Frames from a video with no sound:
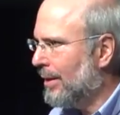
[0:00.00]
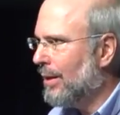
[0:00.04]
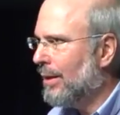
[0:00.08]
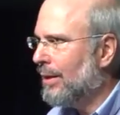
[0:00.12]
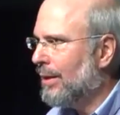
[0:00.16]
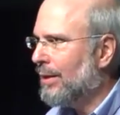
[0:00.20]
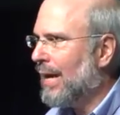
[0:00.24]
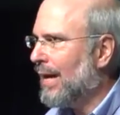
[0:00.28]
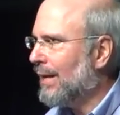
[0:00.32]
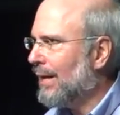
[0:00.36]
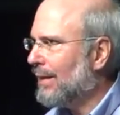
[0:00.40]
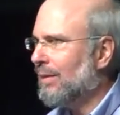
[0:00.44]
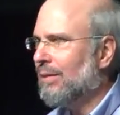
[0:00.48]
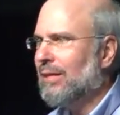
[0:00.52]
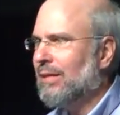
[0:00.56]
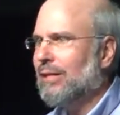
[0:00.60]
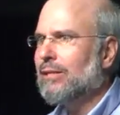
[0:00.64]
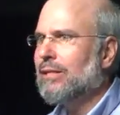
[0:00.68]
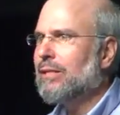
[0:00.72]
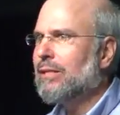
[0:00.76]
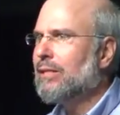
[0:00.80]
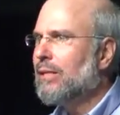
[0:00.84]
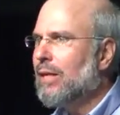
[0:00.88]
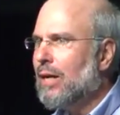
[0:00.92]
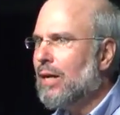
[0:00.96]
That there
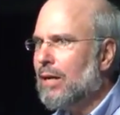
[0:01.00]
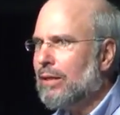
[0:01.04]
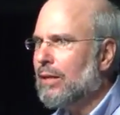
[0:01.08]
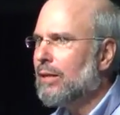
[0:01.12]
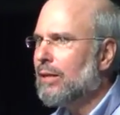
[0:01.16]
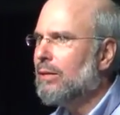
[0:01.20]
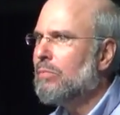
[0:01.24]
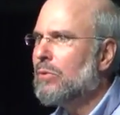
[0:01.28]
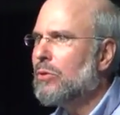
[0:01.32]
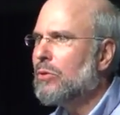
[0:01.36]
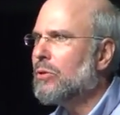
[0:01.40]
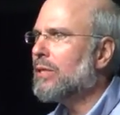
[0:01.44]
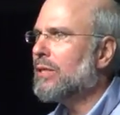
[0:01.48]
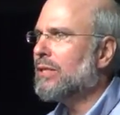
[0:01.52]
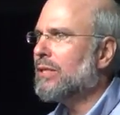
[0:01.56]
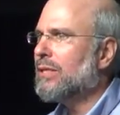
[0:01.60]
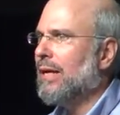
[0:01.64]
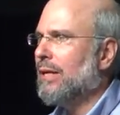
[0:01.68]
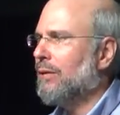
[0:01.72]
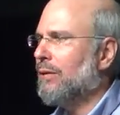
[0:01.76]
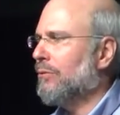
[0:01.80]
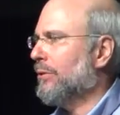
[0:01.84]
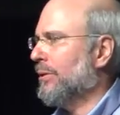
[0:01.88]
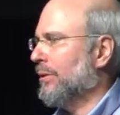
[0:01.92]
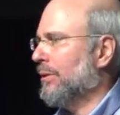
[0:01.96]
is nothing more
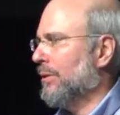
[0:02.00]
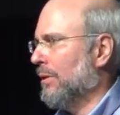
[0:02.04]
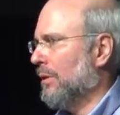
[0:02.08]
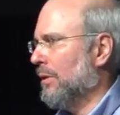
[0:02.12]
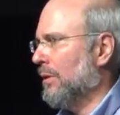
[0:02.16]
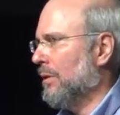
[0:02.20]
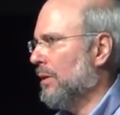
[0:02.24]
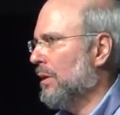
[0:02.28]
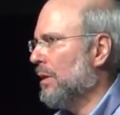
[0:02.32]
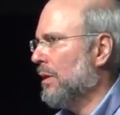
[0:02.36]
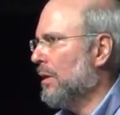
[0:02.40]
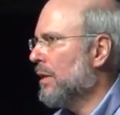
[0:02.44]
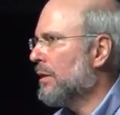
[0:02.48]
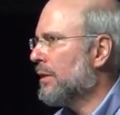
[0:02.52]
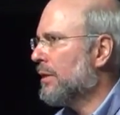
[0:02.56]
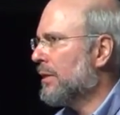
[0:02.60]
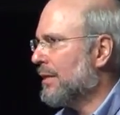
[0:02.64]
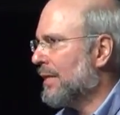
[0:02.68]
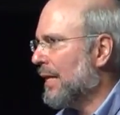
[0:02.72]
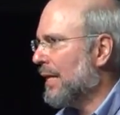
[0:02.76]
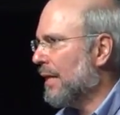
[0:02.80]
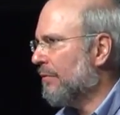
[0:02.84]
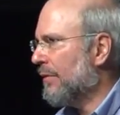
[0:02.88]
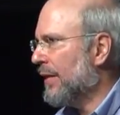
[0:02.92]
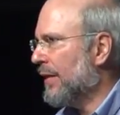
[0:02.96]
central to
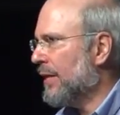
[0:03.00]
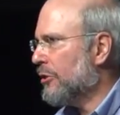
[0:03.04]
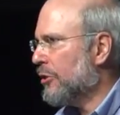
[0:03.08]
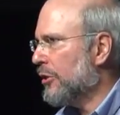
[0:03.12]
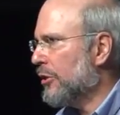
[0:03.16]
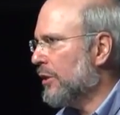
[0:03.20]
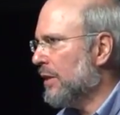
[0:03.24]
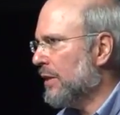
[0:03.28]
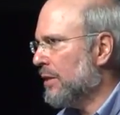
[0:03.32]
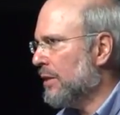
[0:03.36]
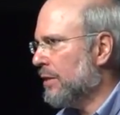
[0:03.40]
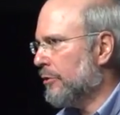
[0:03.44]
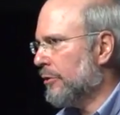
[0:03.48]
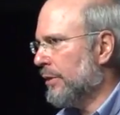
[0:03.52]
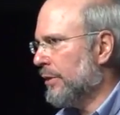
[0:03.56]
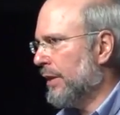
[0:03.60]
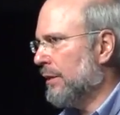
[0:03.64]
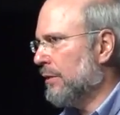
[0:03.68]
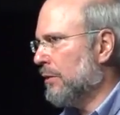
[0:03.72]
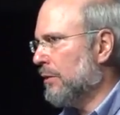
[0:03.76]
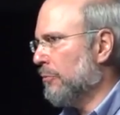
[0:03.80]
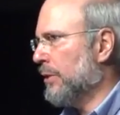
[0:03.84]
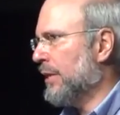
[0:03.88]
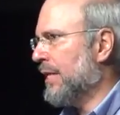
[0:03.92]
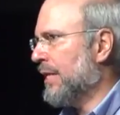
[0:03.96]
salvation history
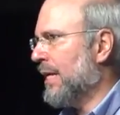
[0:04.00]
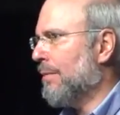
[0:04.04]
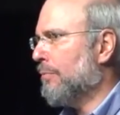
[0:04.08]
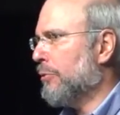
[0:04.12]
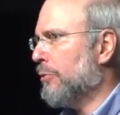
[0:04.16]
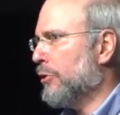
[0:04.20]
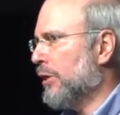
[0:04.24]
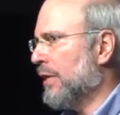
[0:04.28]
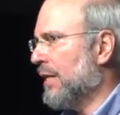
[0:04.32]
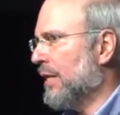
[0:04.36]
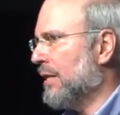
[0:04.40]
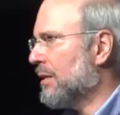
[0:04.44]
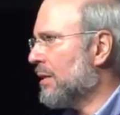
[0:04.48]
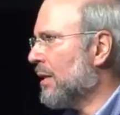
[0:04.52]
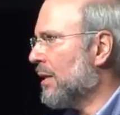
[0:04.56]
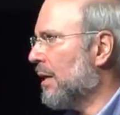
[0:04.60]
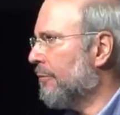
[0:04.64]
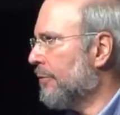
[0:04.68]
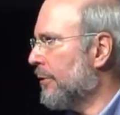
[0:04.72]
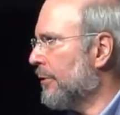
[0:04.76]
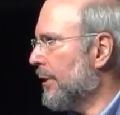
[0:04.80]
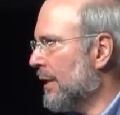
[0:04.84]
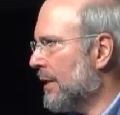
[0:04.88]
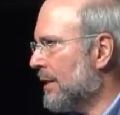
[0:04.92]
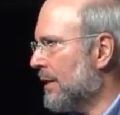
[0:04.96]
and to redemption than
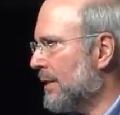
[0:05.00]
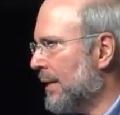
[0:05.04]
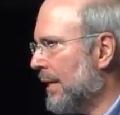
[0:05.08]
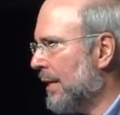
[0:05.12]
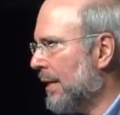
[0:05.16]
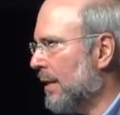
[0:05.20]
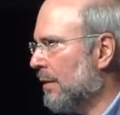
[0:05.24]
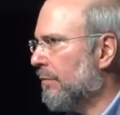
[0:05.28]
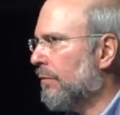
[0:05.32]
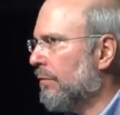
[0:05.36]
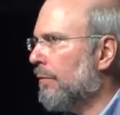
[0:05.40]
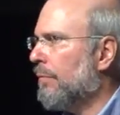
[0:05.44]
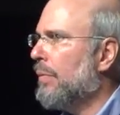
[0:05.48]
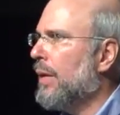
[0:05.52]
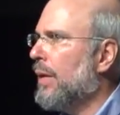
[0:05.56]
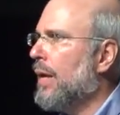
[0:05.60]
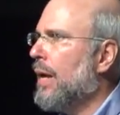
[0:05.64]
suffering itself.